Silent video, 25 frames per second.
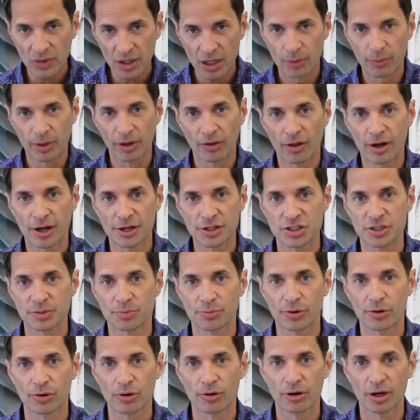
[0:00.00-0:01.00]
We launched a
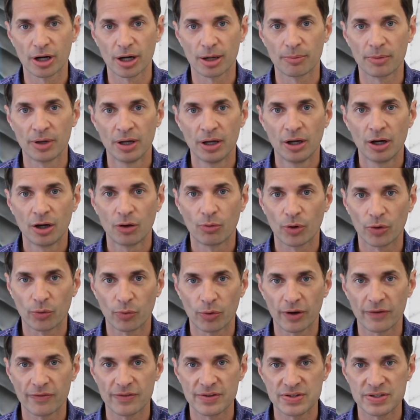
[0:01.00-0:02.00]
program with
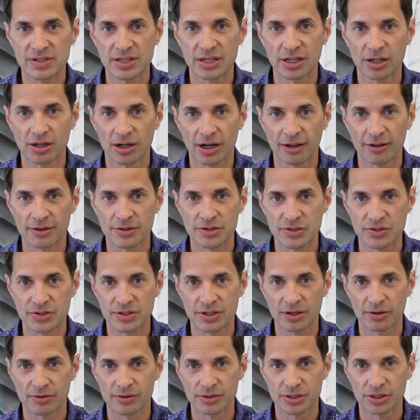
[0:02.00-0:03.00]
one of the city colleges
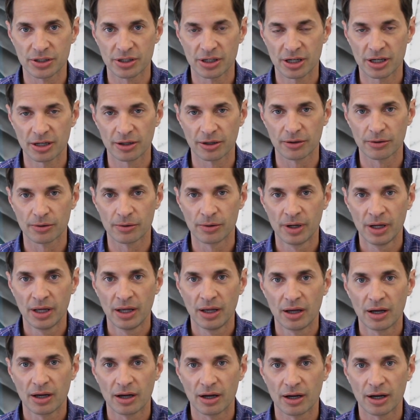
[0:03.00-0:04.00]
here in Chicago
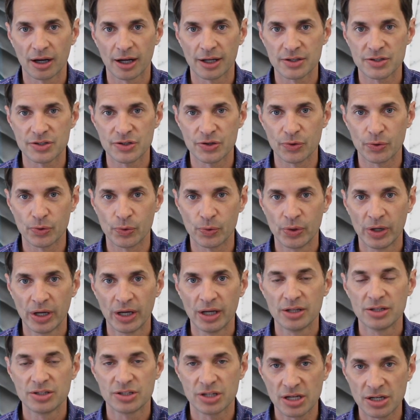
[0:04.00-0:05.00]
to
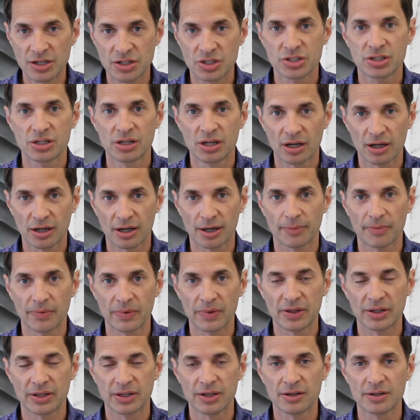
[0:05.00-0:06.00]
teach
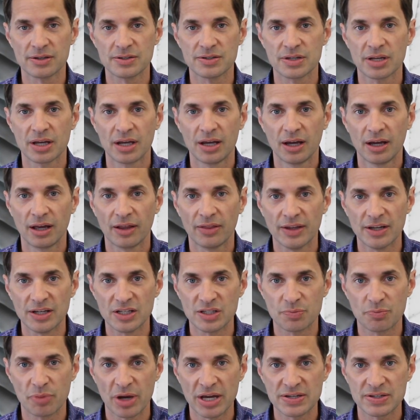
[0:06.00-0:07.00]
kids
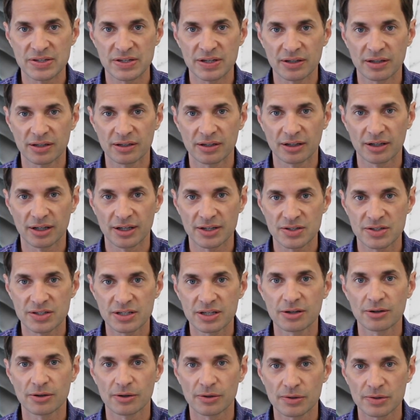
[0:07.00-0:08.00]
these basic
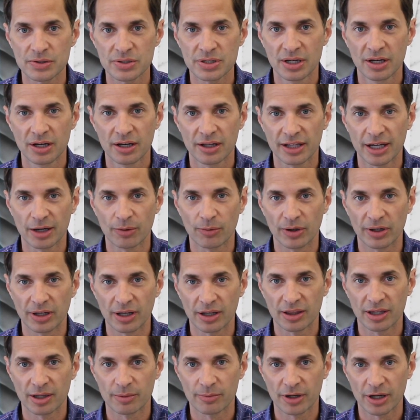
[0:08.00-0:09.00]
skills that would
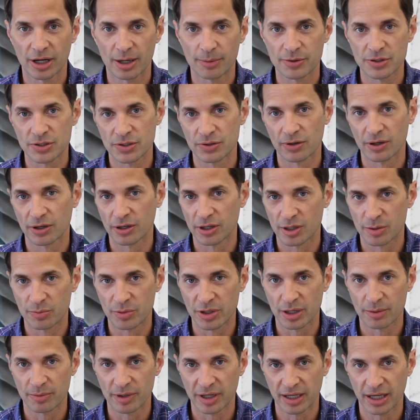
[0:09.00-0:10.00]
get them an opportunity to
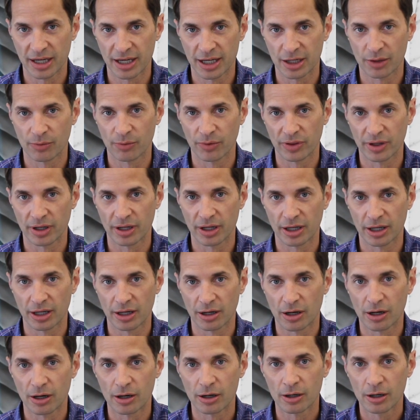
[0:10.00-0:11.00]
be a mechanic with
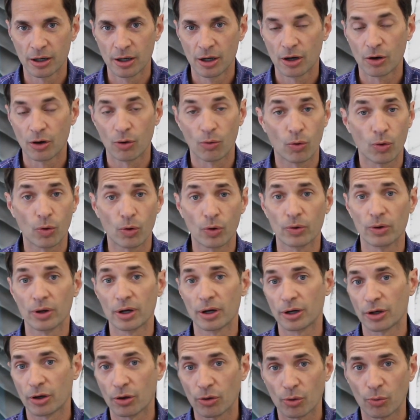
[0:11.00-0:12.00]
AAR or
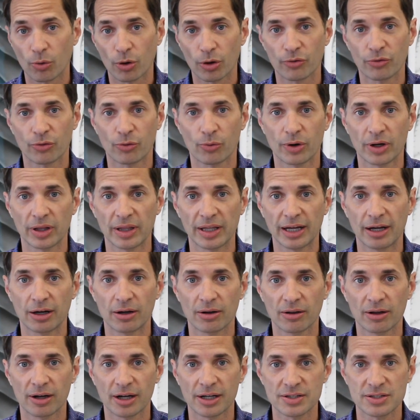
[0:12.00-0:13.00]
go to work for one of the
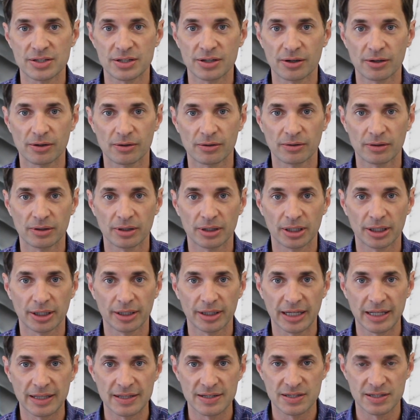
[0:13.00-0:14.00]
airlines here
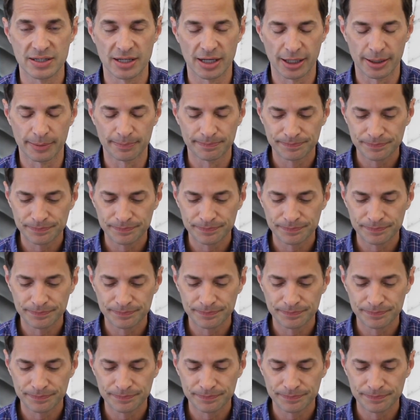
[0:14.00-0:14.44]
in the city.